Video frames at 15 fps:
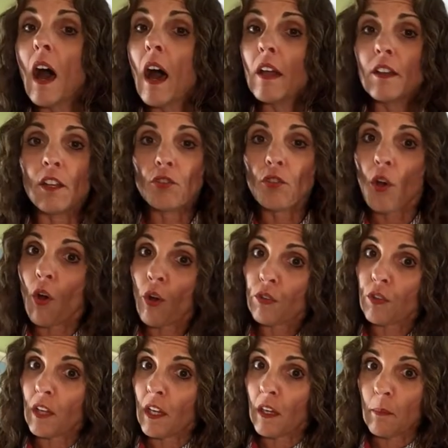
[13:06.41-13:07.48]
this whole
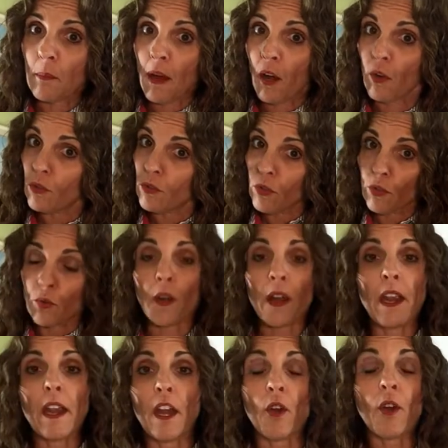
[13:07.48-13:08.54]
thing about gray
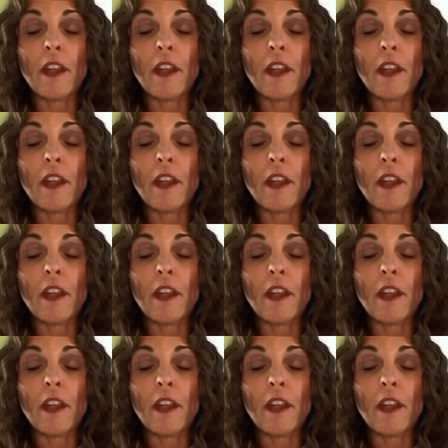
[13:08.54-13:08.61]
hair.